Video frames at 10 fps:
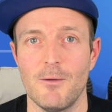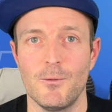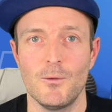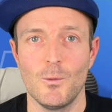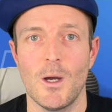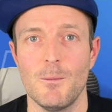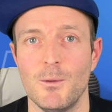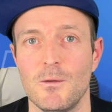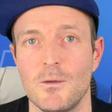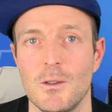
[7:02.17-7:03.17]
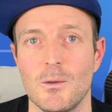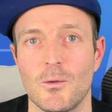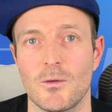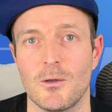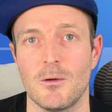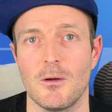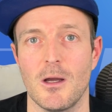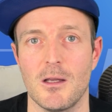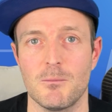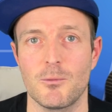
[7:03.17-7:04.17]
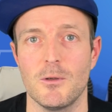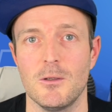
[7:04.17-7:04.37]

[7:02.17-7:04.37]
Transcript: FSU IPC user and uh,